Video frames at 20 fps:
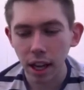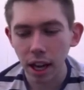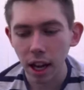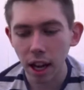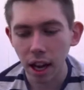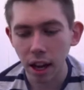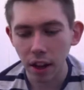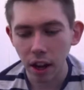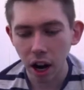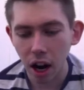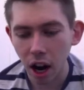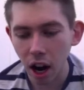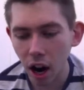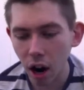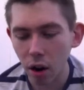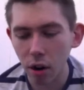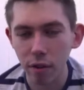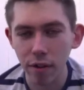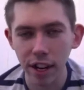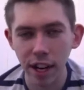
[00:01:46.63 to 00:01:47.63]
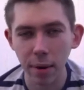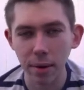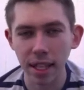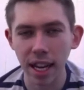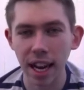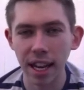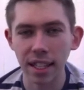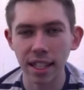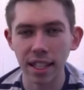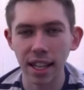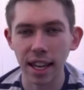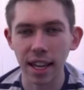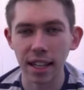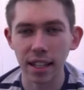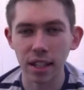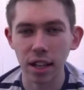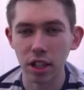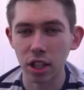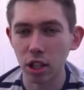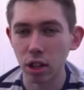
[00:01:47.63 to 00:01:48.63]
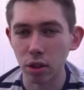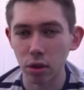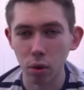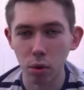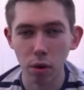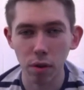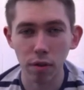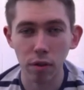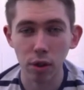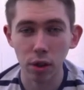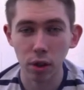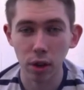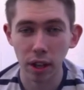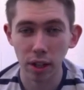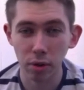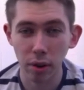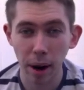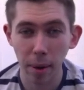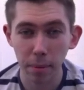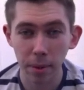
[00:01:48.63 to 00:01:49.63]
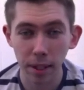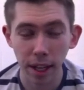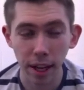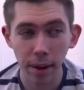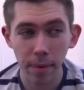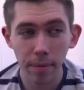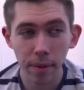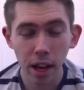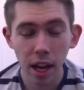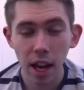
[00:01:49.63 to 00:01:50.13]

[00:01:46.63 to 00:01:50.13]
The whole video was out of sync, so it just looked awful, so I scrapped it.